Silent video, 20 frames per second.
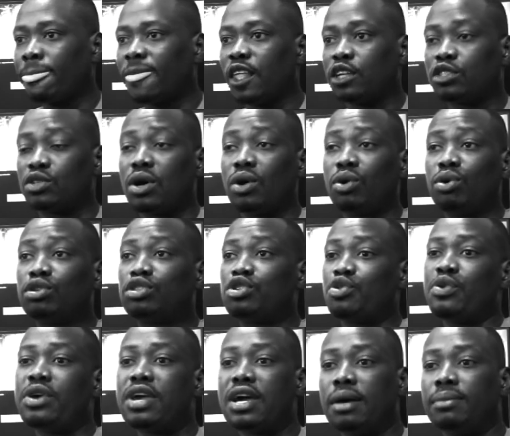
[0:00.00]
So I'll go to
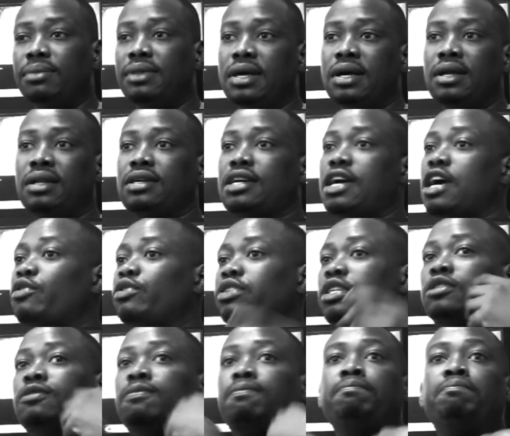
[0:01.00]
Rehab then, carry
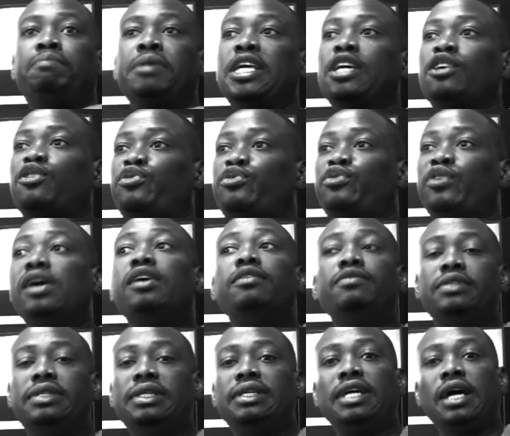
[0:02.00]
this big
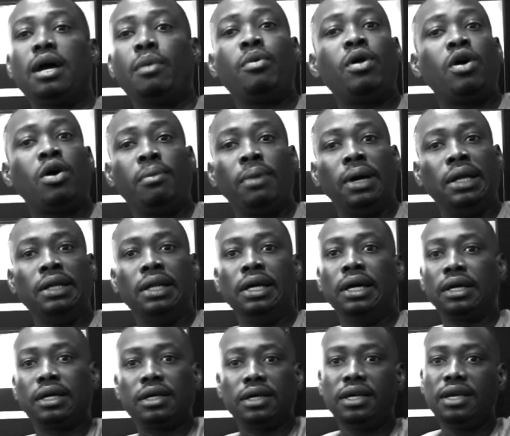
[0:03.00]
5D camera on my
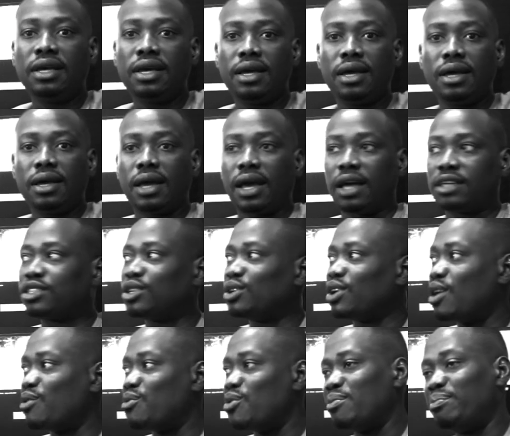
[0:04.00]
neck. I still
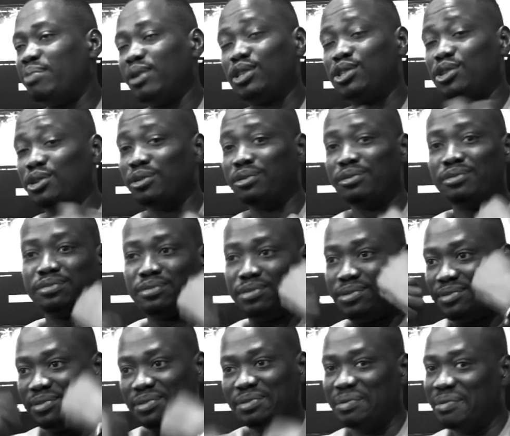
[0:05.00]
have one picture of
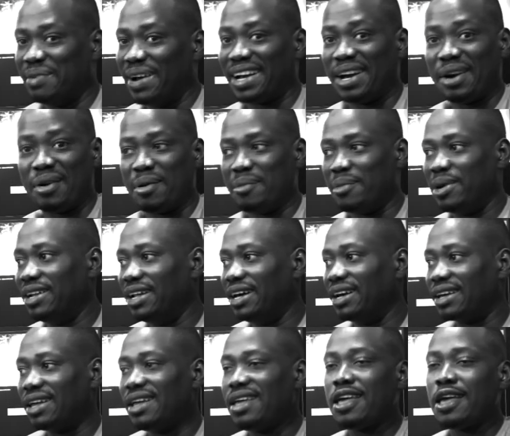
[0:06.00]
my camera on my neck.
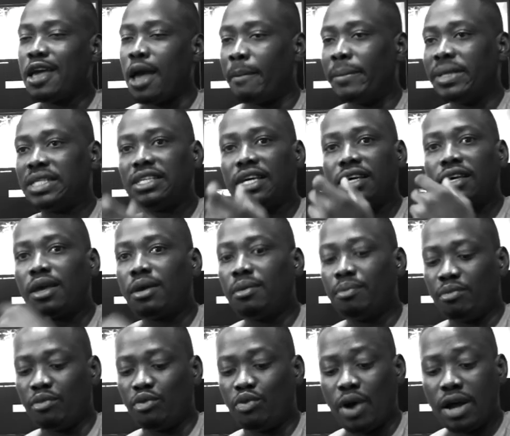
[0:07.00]
I'll be taking
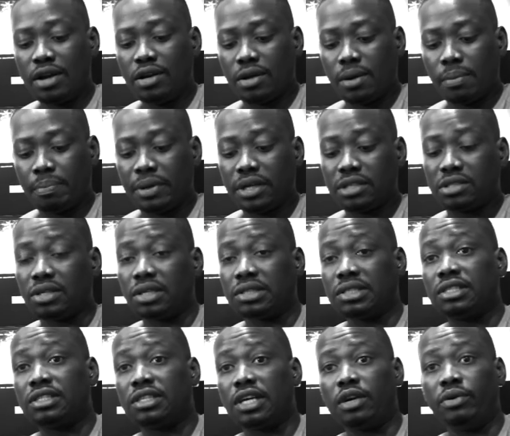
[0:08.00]
random pictures
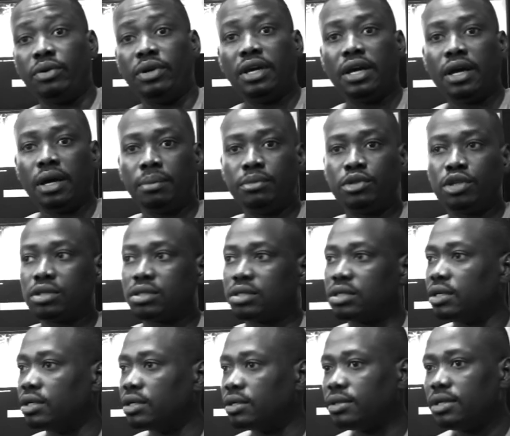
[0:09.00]
inside Rehab just
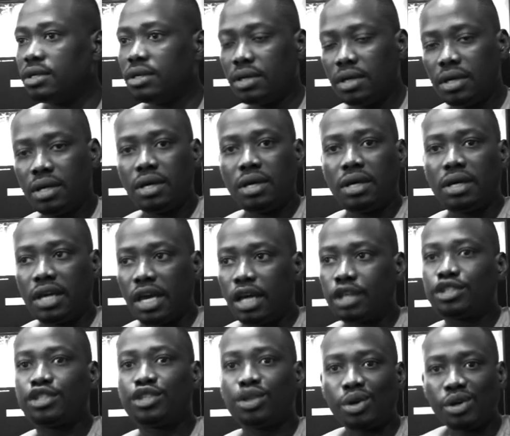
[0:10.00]
to get
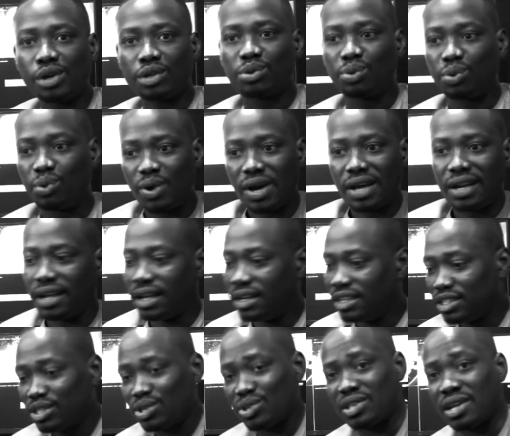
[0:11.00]
shots. We'll go and
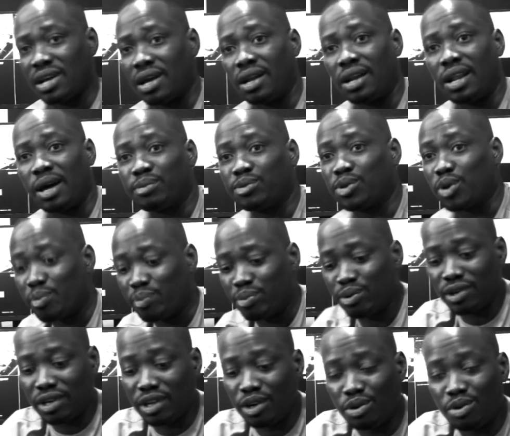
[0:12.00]
edit it on my laptop,
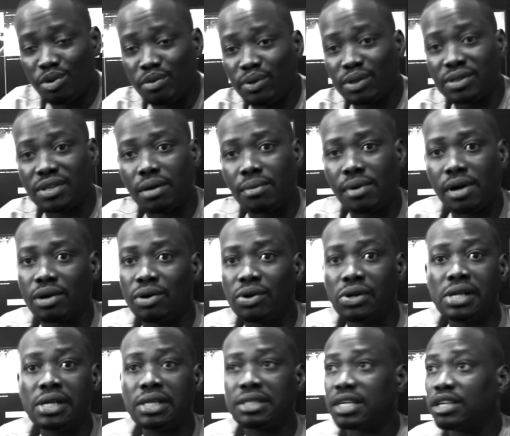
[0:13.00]
put Gilly Groove watermark on
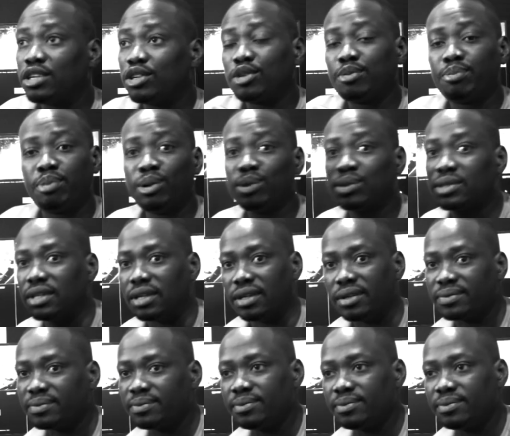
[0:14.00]
it, and just post it,